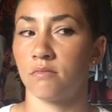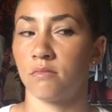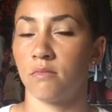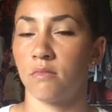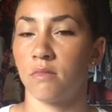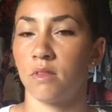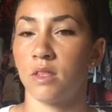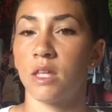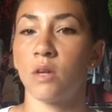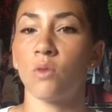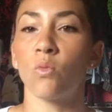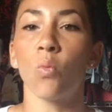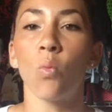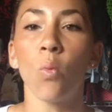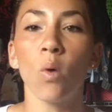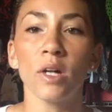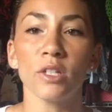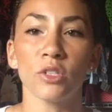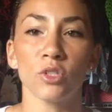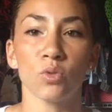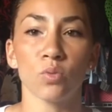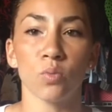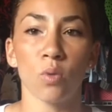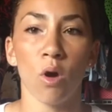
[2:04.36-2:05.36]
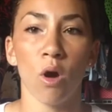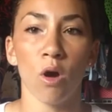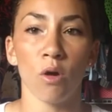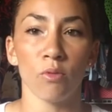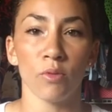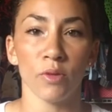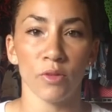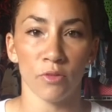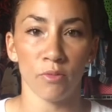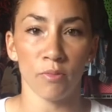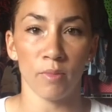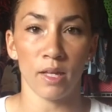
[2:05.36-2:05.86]
then what's wrong
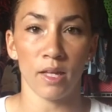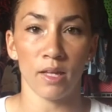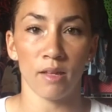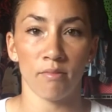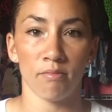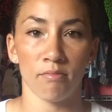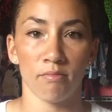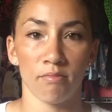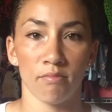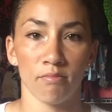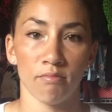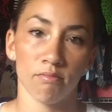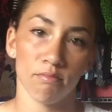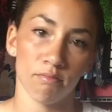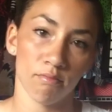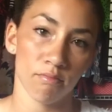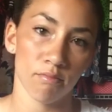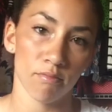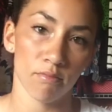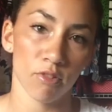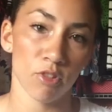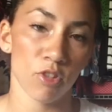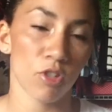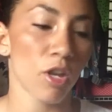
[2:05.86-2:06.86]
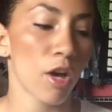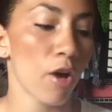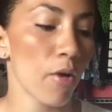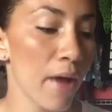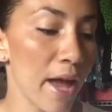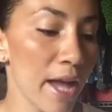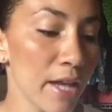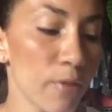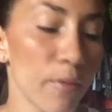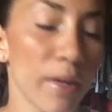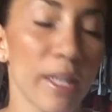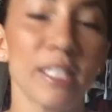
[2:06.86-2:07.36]
with me? So
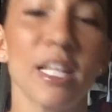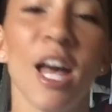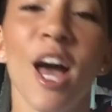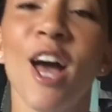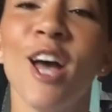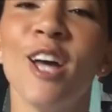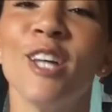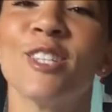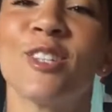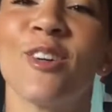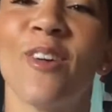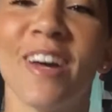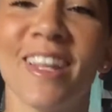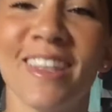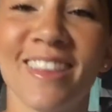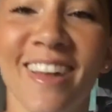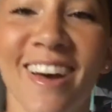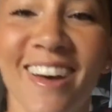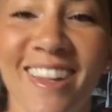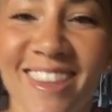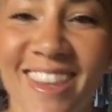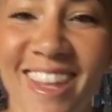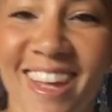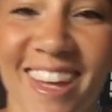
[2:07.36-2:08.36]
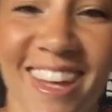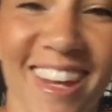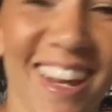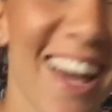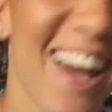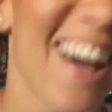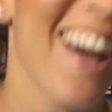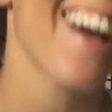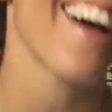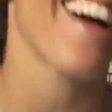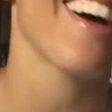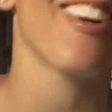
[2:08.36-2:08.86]
anyways, so I thought
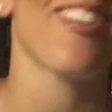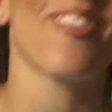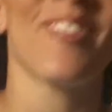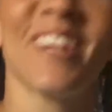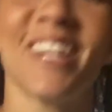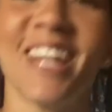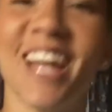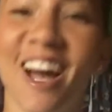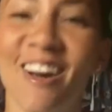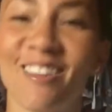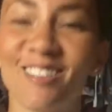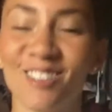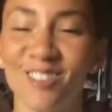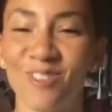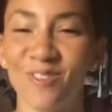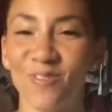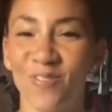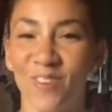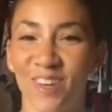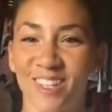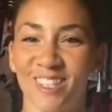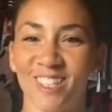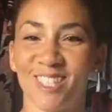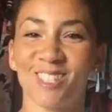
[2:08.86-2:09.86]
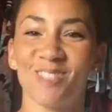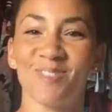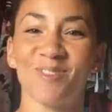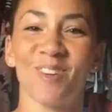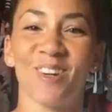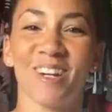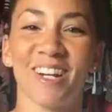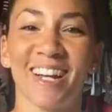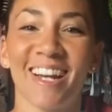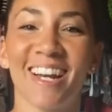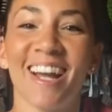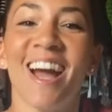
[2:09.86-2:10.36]
that we'd have some fun this
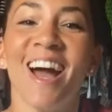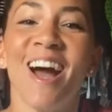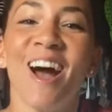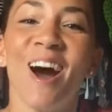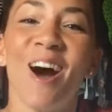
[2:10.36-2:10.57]
morning.